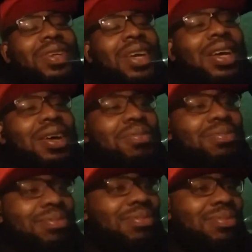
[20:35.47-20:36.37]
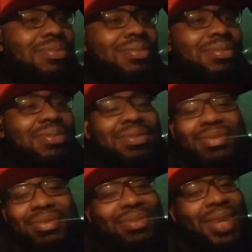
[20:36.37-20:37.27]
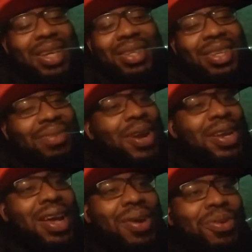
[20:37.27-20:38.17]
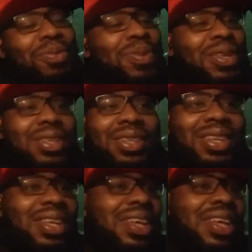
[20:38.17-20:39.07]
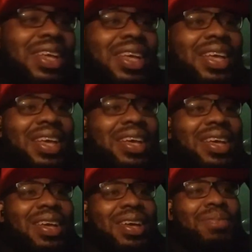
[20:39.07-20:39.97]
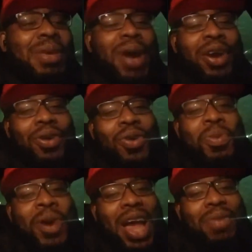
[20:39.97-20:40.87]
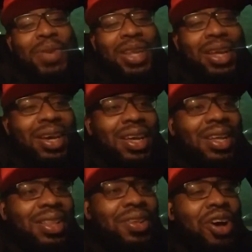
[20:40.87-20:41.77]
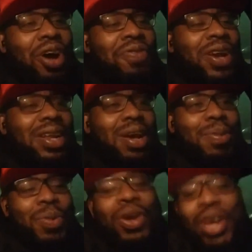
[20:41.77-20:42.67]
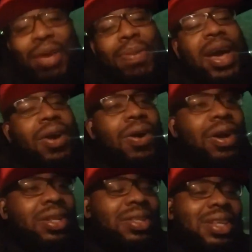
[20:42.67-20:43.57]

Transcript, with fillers: Um, like uh, right now, we've been me and my crew. We've probably been uh, a little off right now, but we're gonna get back on.